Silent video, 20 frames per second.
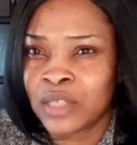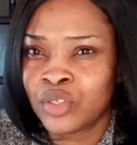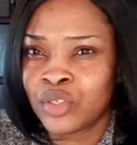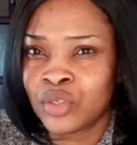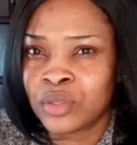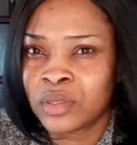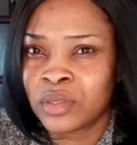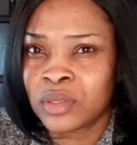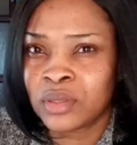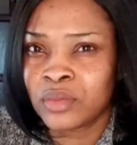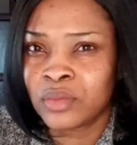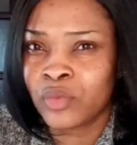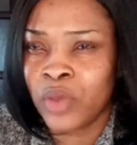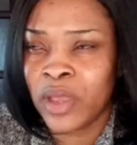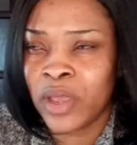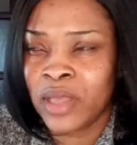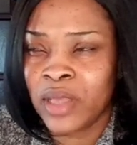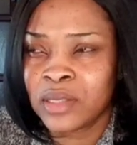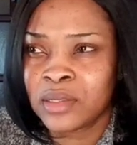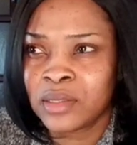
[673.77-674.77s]
are just
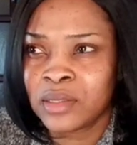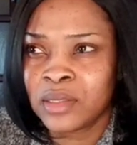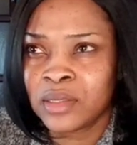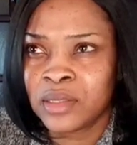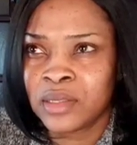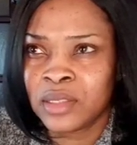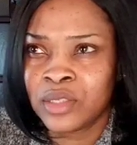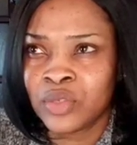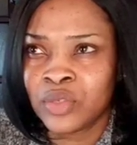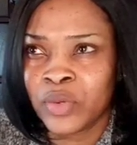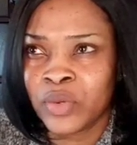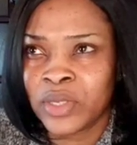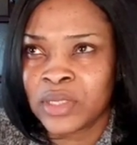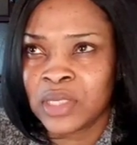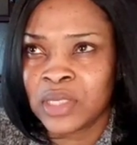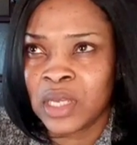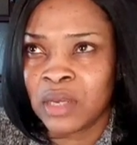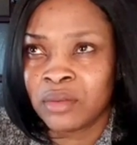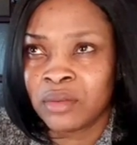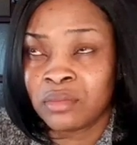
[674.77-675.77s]
quiet city or a
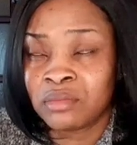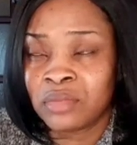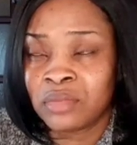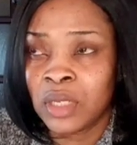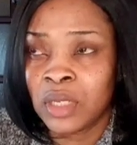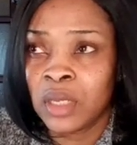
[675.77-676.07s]
town.